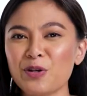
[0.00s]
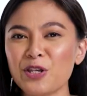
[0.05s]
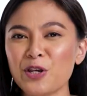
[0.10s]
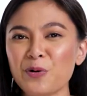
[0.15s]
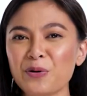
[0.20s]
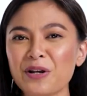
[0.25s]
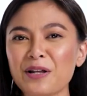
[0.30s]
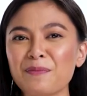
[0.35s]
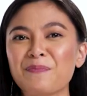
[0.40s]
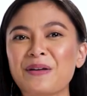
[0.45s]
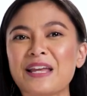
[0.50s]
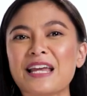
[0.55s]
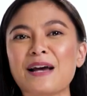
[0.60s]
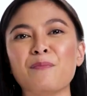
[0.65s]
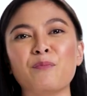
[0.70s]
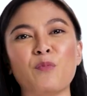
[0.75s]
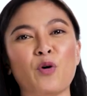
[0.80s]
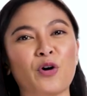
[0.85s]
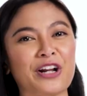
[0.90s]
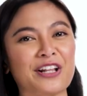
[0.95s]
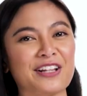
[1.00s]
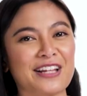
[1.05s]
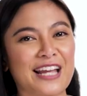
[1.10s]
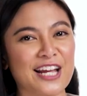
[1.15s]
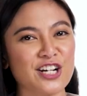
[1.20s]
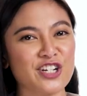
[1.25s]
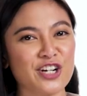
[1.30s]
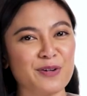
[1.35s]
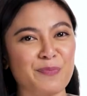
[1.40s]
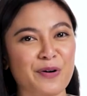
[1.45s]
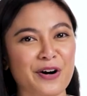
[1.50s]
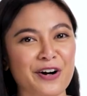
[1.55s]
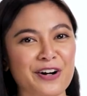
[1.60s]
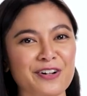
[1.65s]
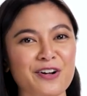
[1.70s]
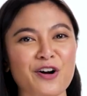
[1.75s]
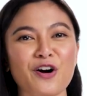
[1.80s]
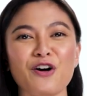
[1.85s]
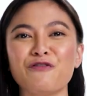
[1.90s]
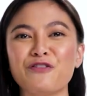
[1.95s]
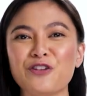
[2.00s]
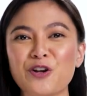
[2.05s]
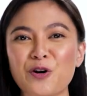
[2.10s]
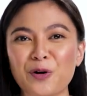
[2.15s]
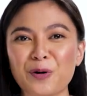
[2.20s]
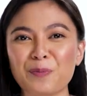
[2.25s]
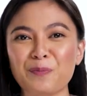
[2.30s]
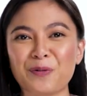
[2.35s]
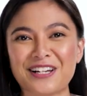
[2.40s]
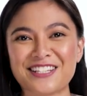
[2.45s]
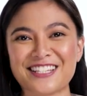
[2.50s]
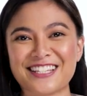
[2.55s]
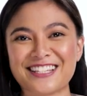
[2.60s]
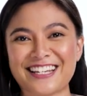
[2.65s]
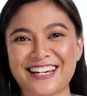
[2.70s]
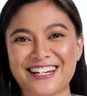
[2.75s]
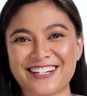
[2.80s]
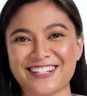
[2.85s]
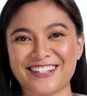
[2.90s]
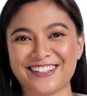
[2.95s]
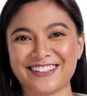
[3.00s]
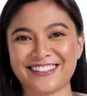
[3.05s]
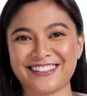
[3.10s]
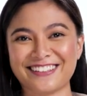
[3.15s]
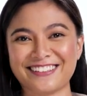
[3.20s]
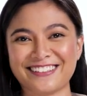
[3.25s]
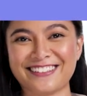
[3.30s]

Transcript: you can be a more engaging part of your presentation.